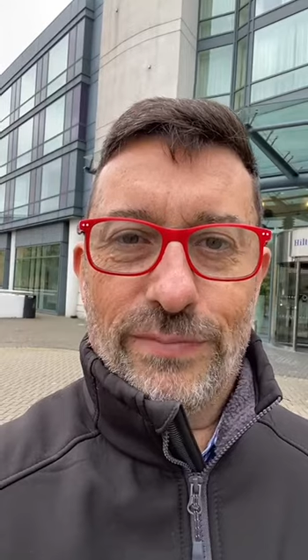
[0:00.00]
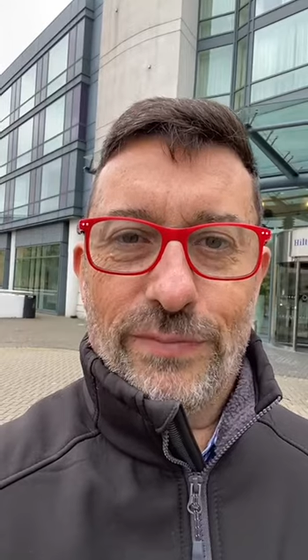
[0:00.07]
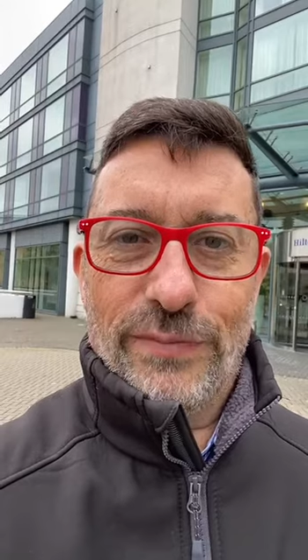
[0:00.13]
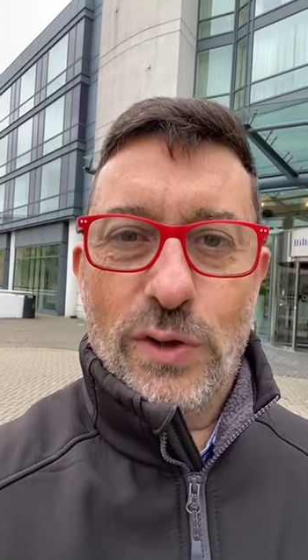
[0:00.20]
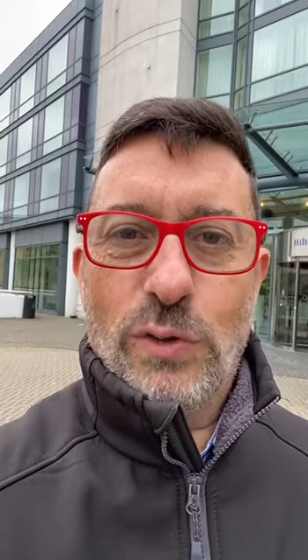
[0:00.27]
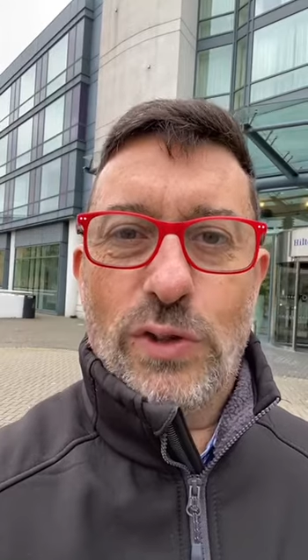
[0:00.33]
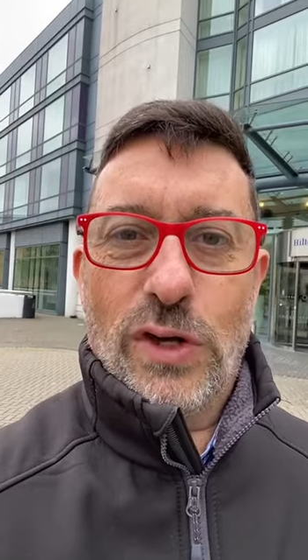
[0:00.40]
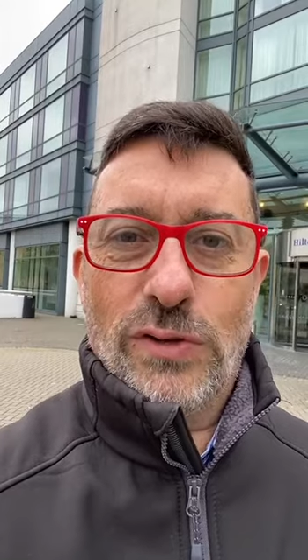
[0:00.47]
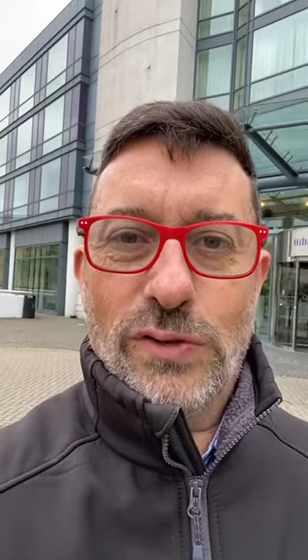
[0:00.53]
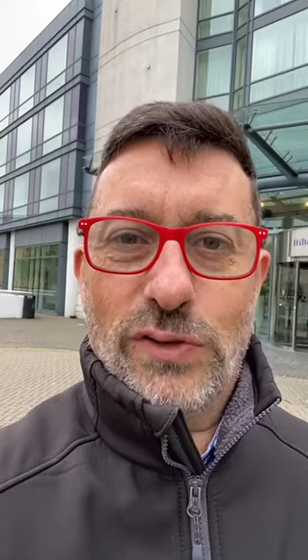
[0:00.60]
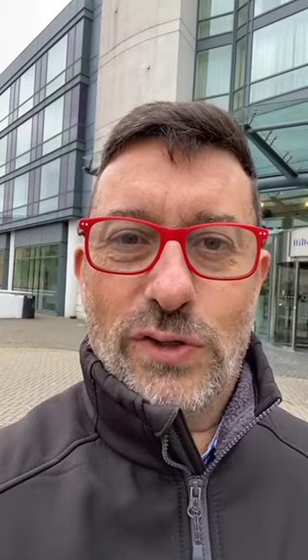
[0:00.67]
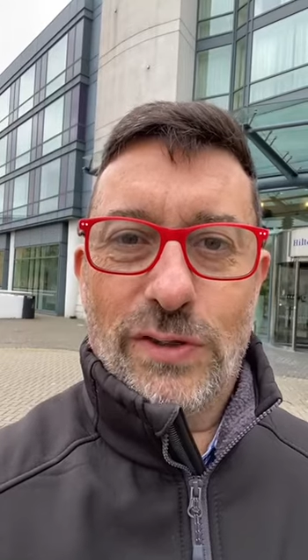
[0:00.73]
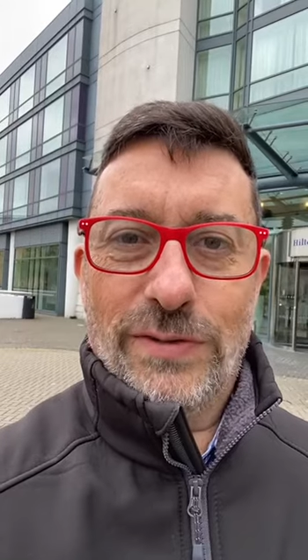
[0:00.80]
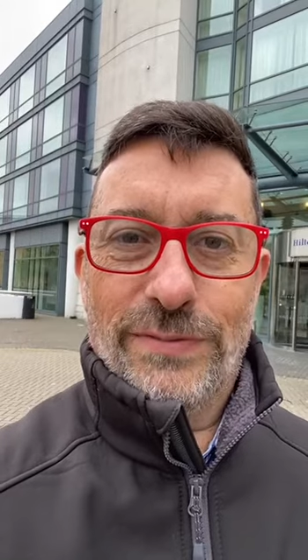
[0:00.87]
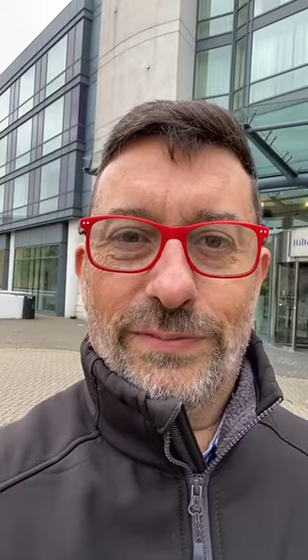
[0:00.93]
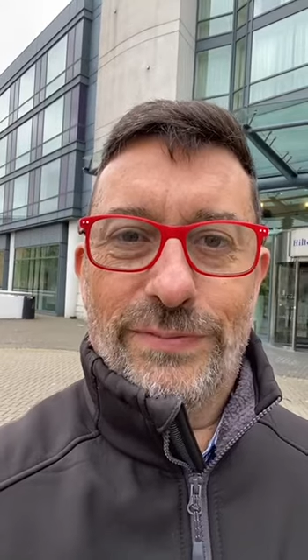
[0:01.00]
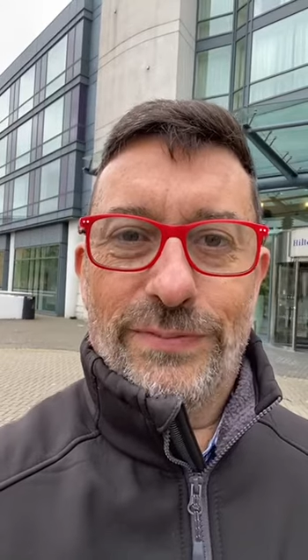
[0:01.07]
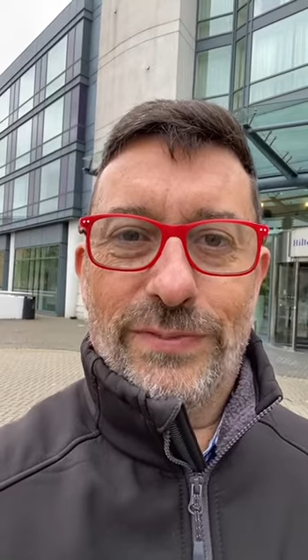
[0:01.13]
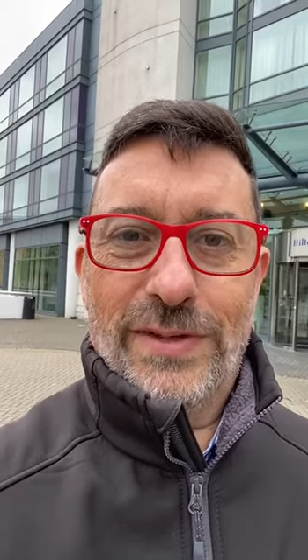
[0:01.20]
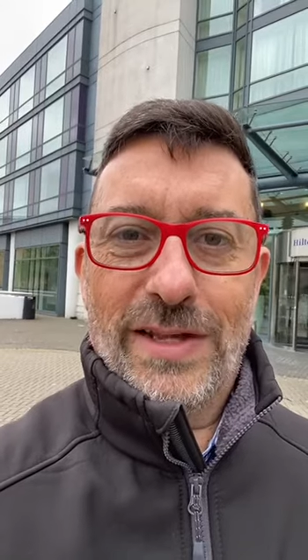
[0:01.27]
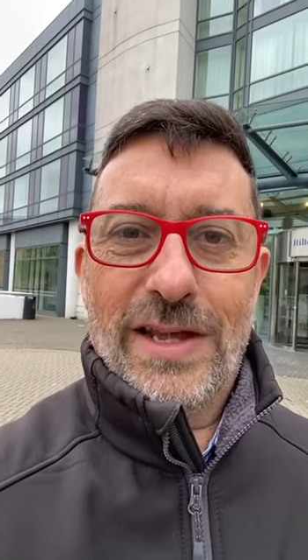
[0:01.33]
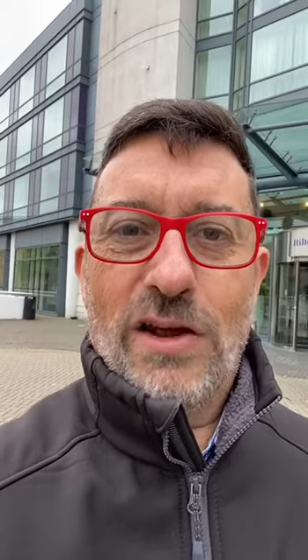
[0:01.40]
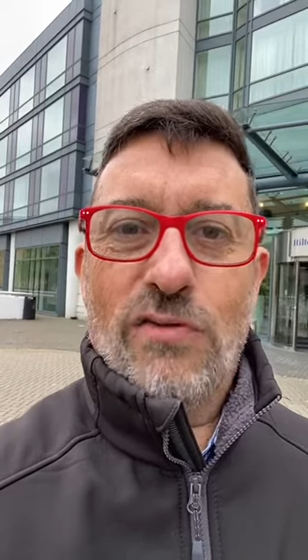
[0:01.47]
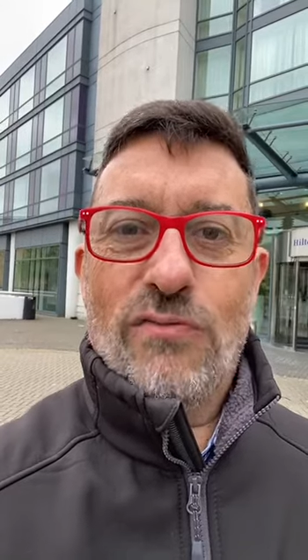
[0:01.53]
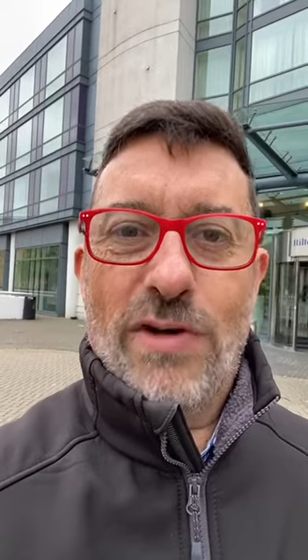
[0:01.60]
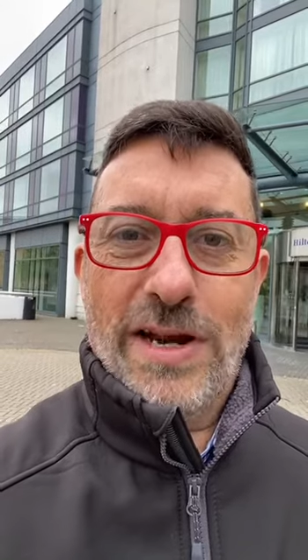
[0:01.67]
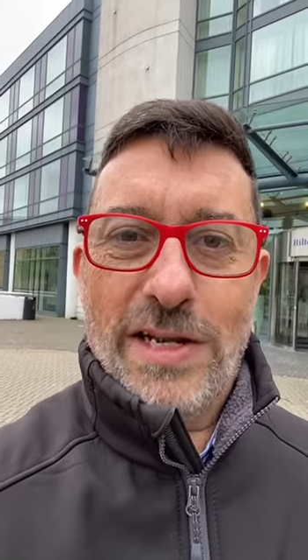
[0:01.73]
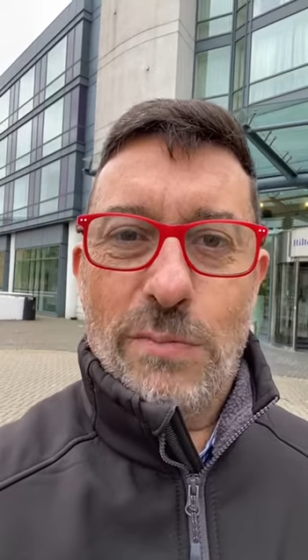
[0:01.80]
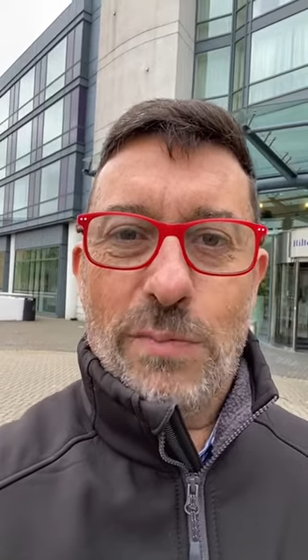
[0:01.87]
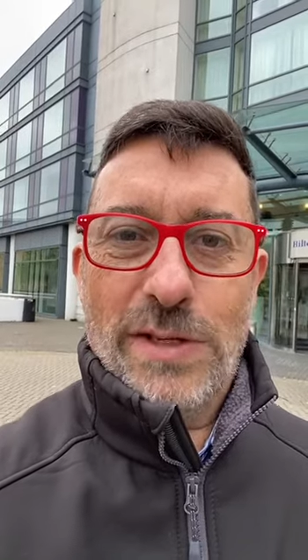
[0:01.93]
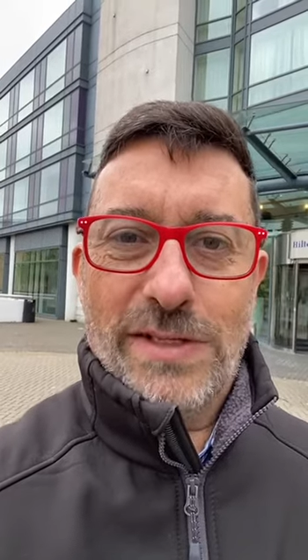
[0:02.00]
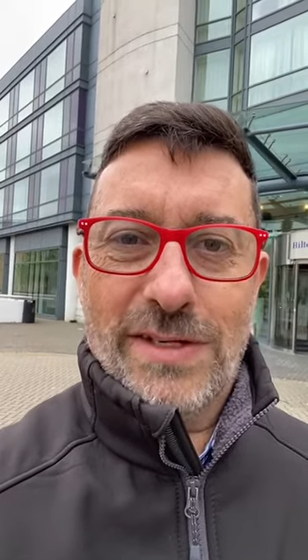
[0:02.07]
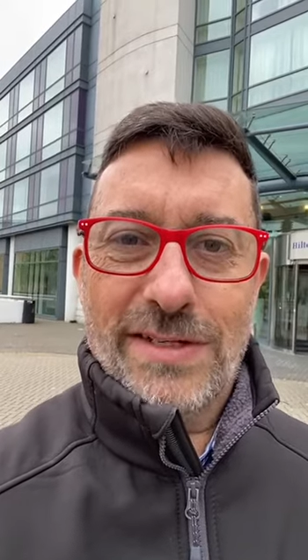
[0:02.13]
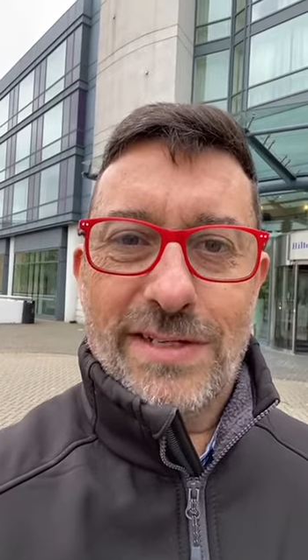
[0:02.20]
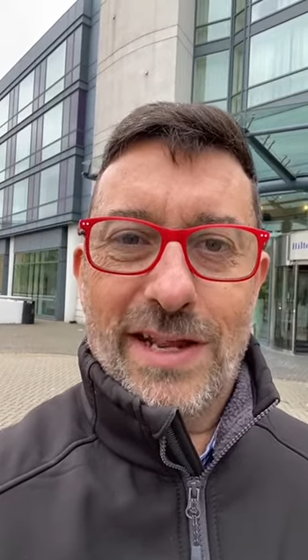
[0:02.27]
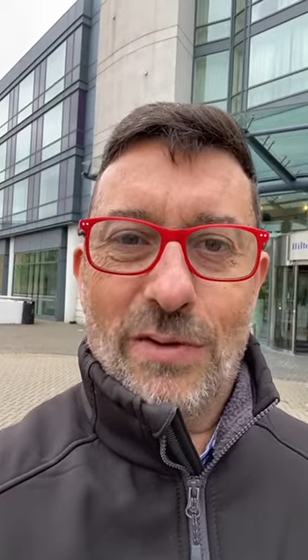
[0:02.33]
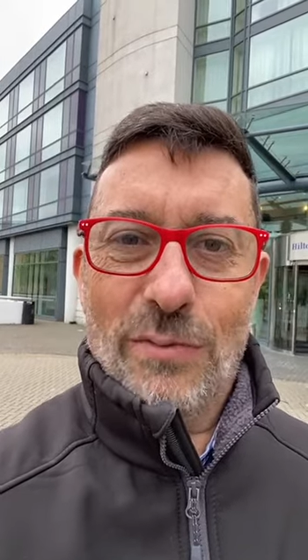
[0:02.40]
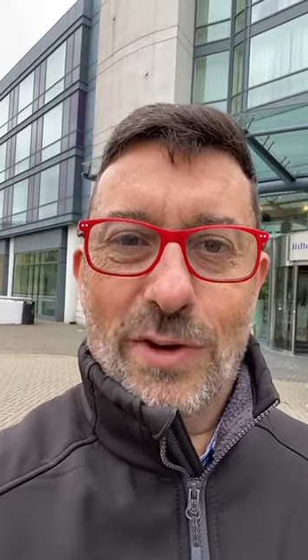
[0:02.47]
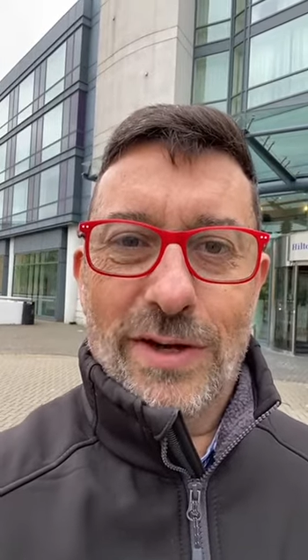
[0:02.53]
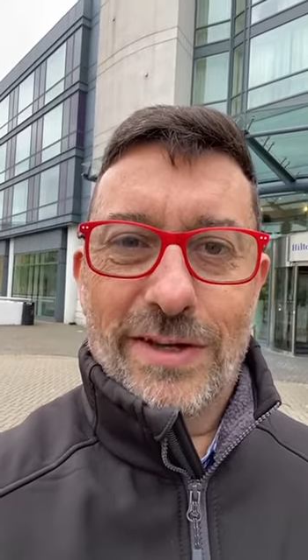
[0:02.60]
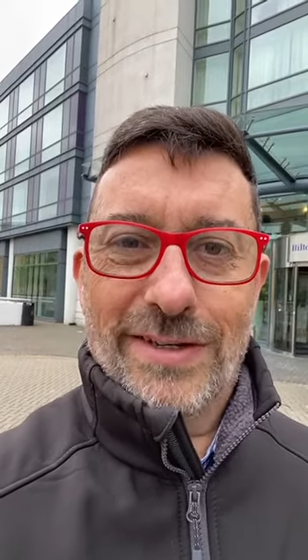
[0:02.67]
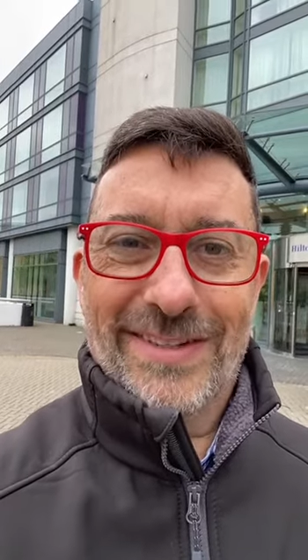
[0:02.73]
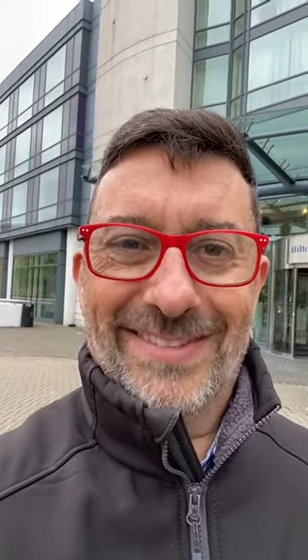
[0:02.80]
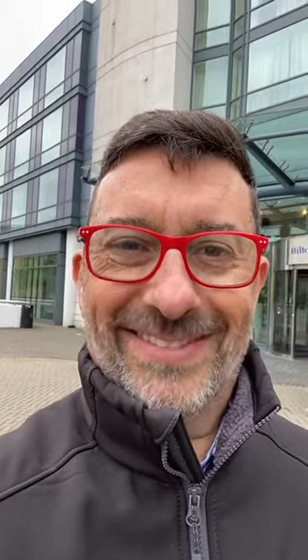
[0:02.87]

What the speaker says: Phil Johnson, Reading Business Network.